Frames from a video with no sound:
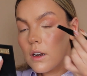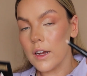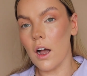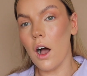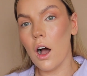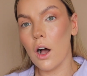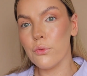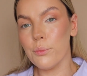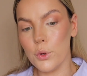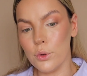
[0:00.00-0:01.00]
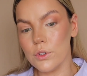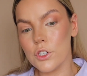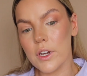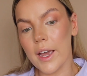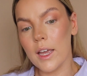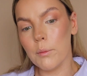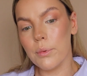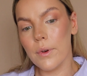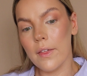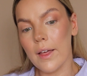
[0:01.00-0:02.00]
Like a half moon
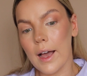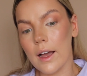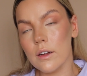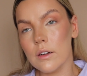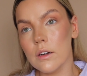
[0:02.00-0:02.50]
shape, like that.